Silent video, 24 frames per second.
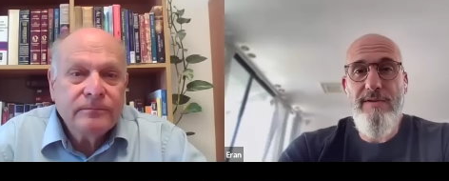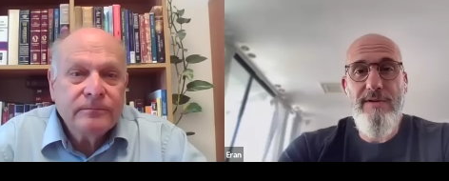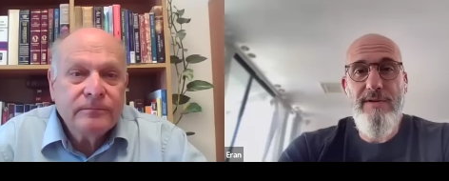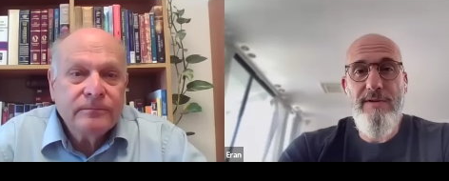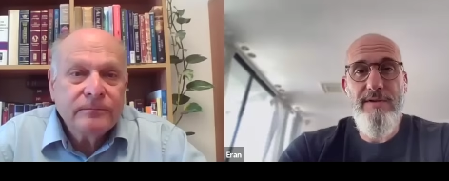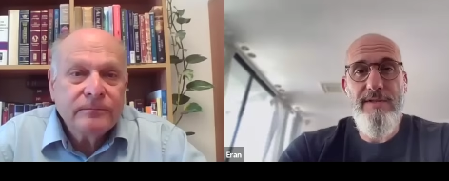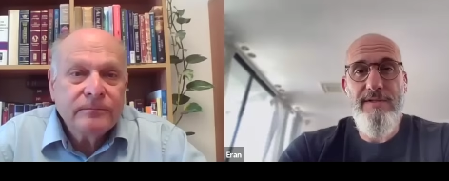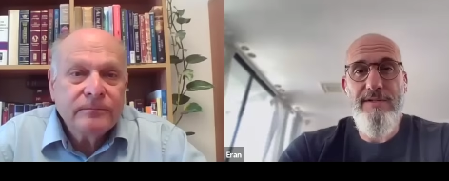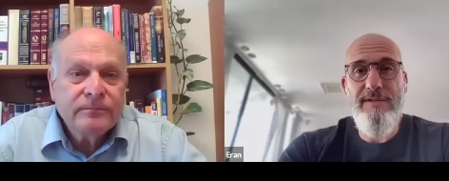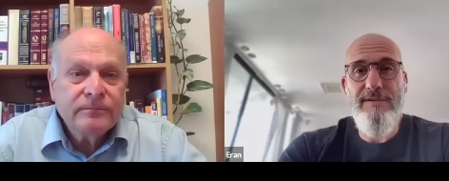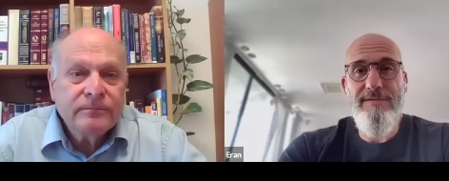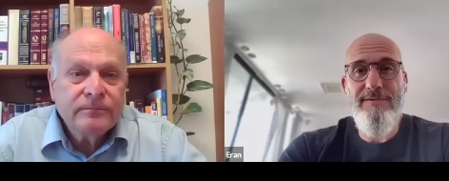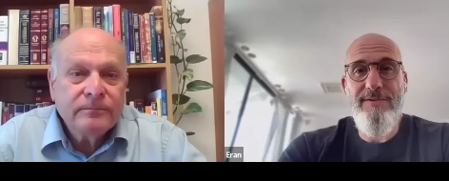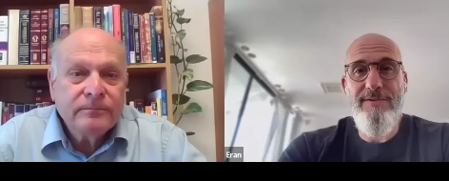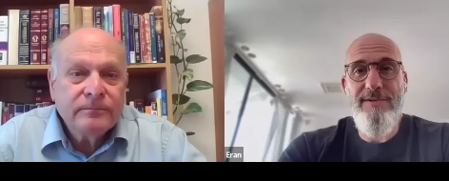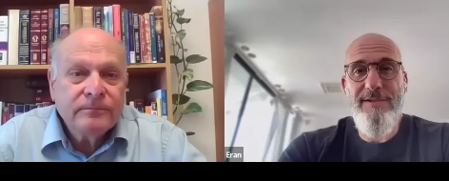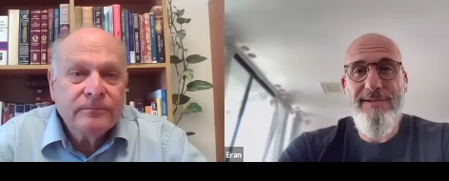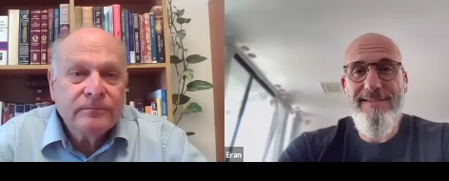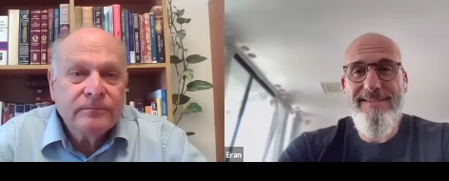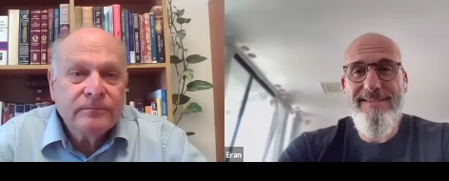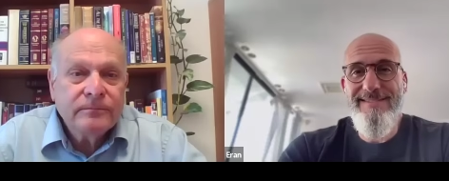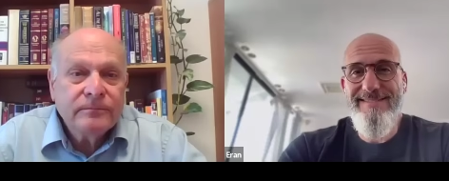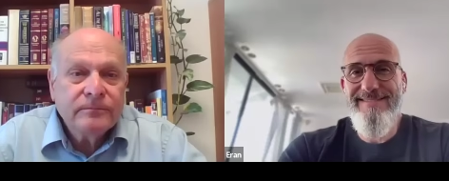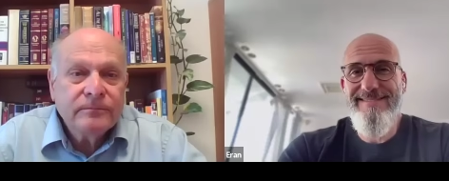Speaker 1: very, very
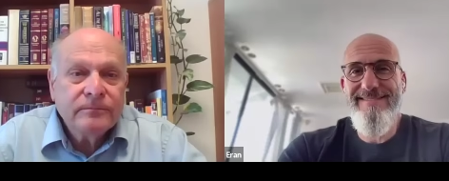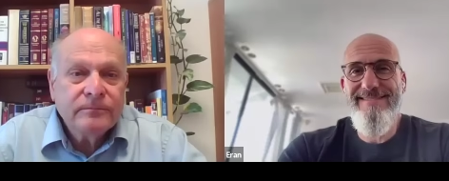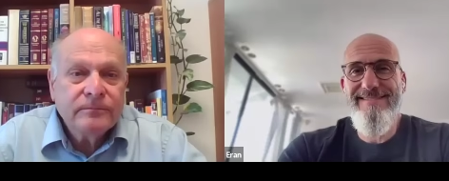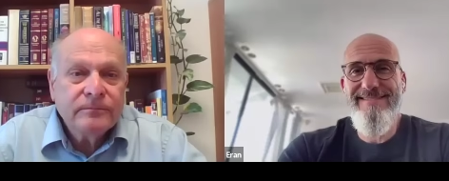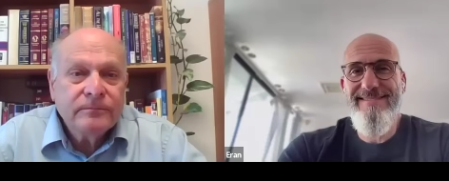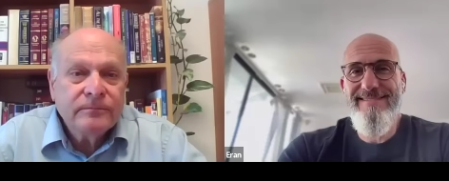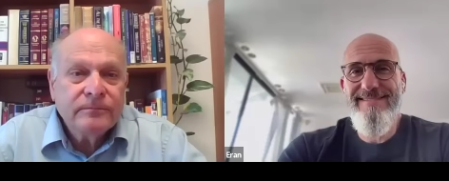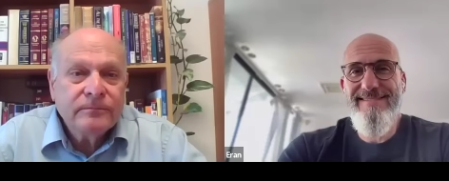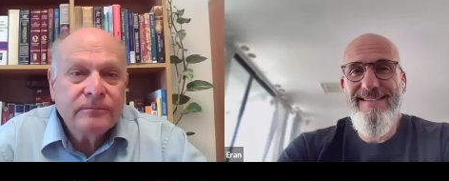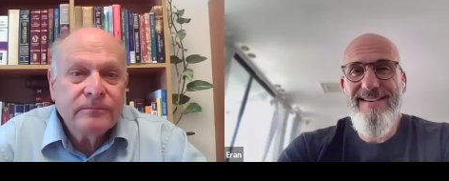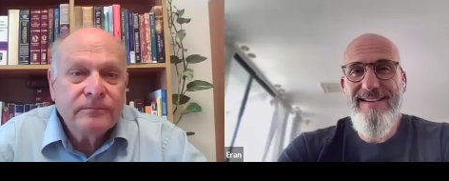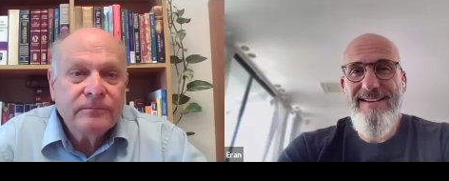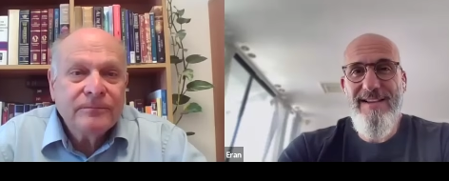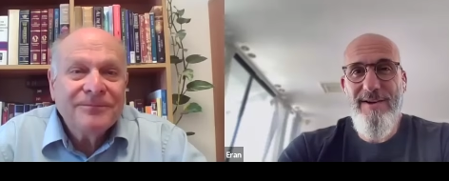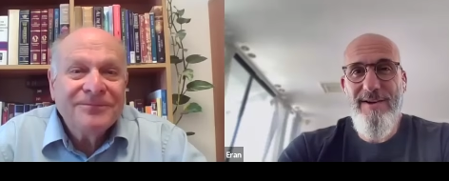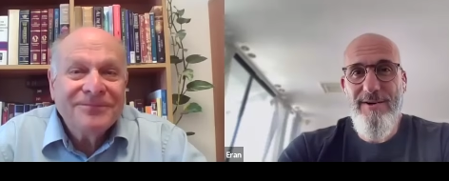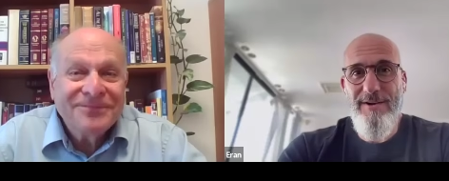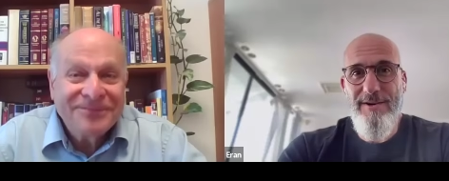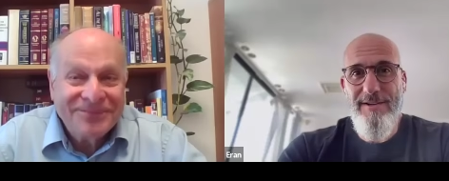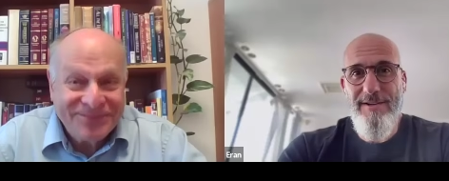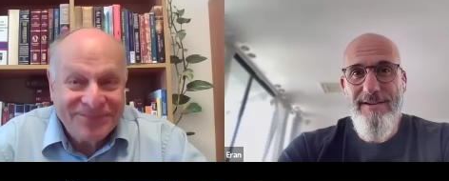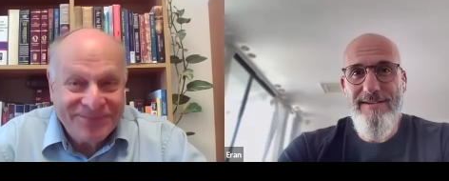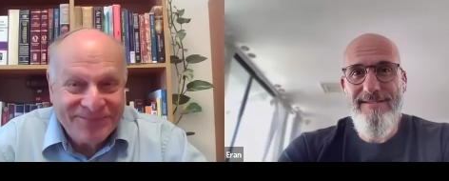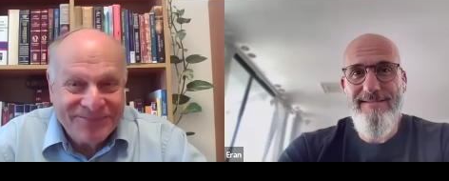different
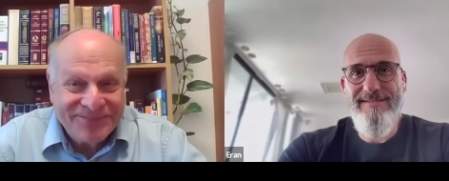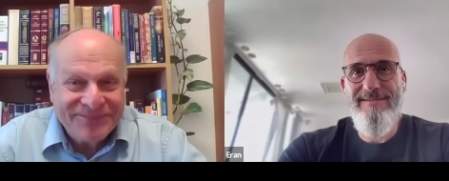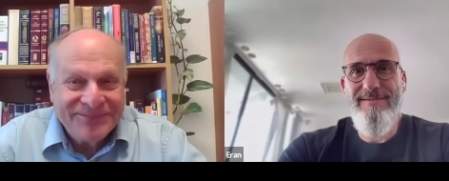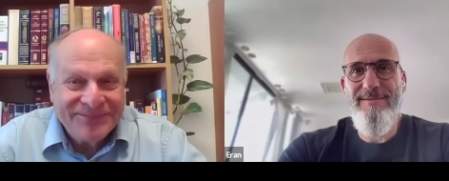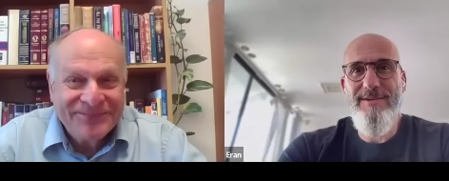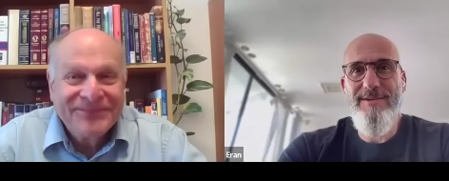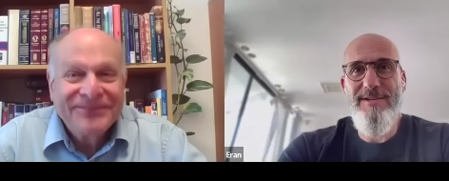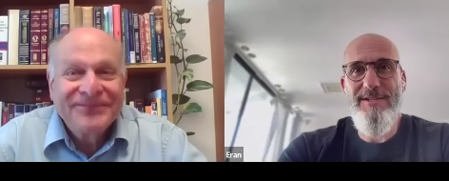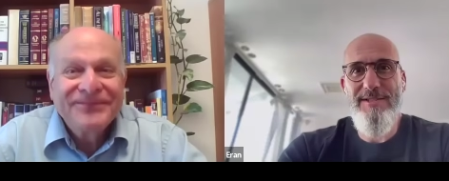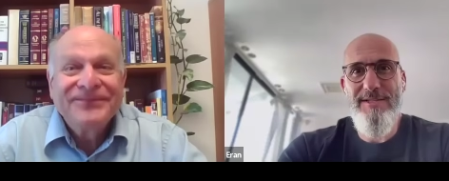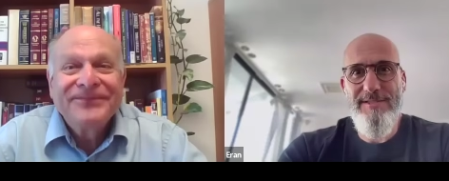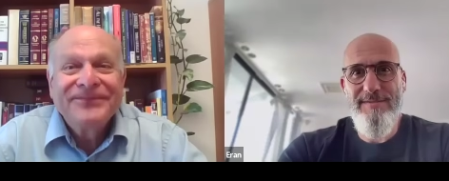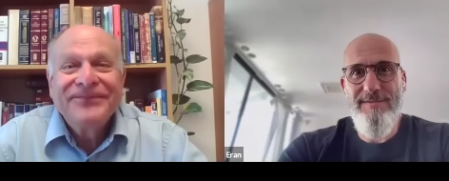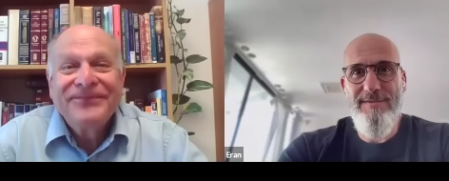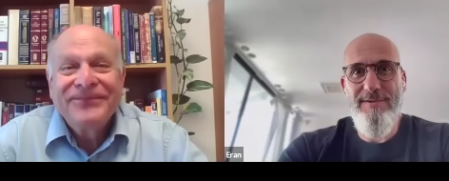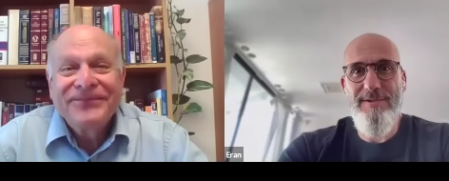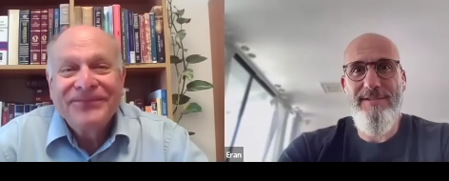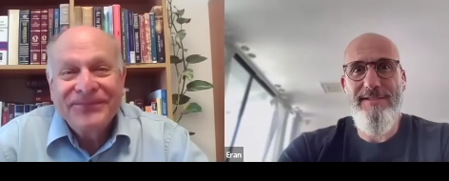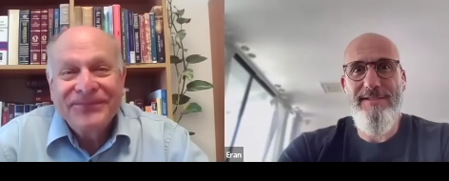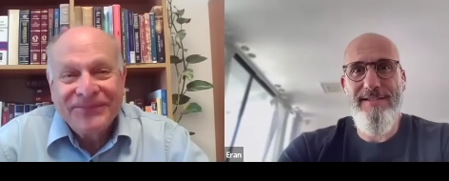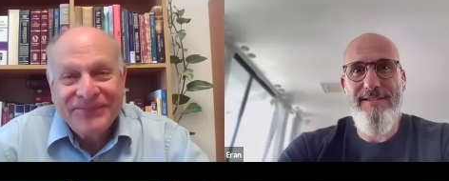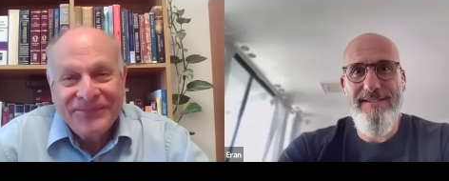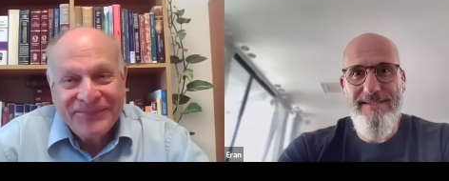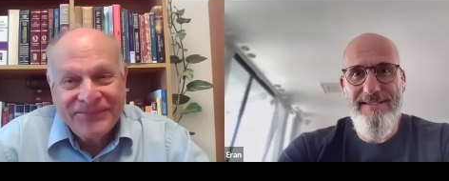area,
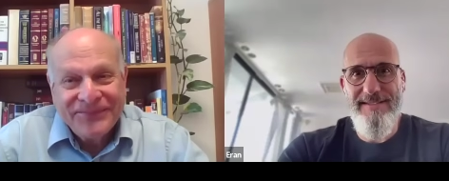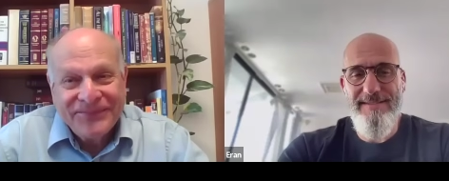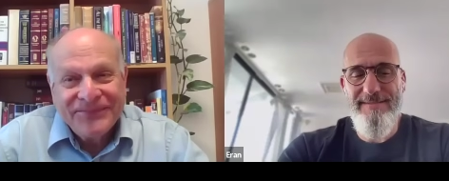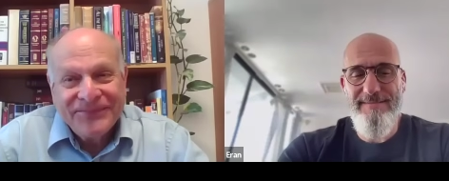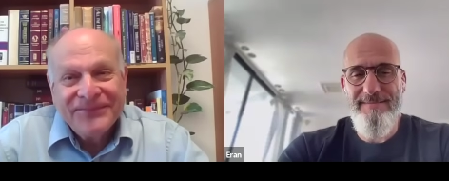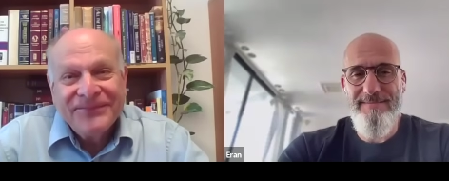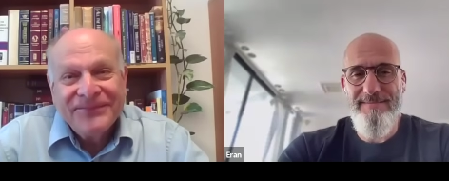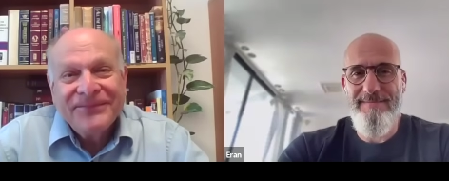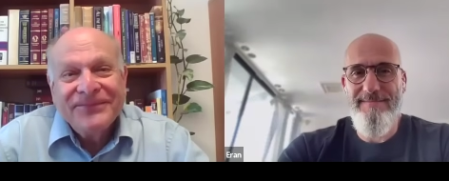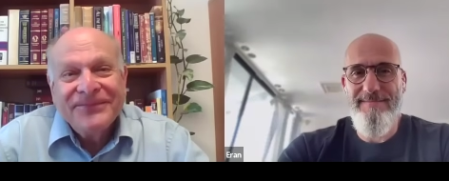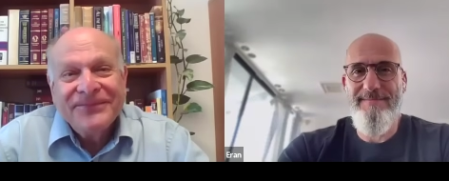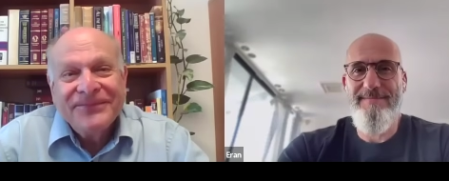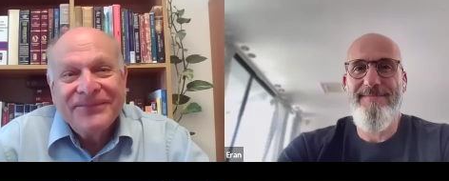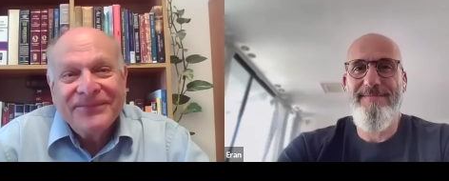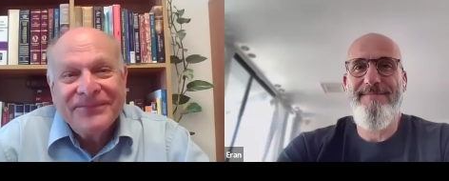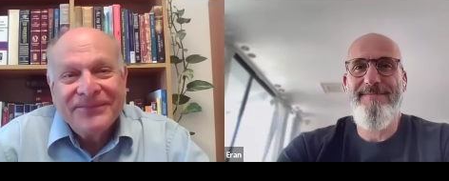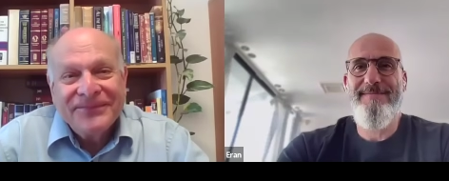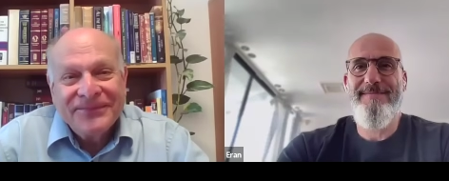which is fertility.